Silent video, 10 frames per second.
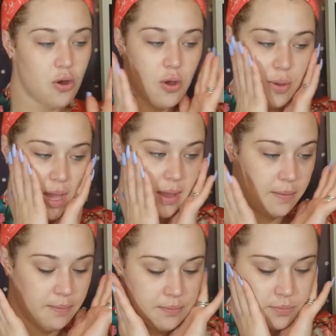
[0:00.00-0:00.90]
Okay,
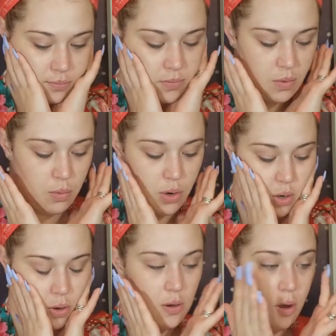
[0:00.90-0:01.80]
we're
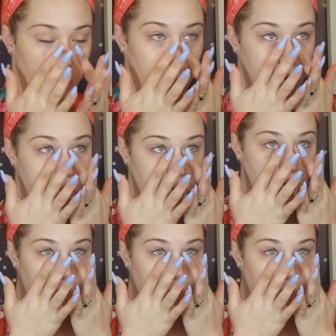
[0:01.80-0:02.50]
almost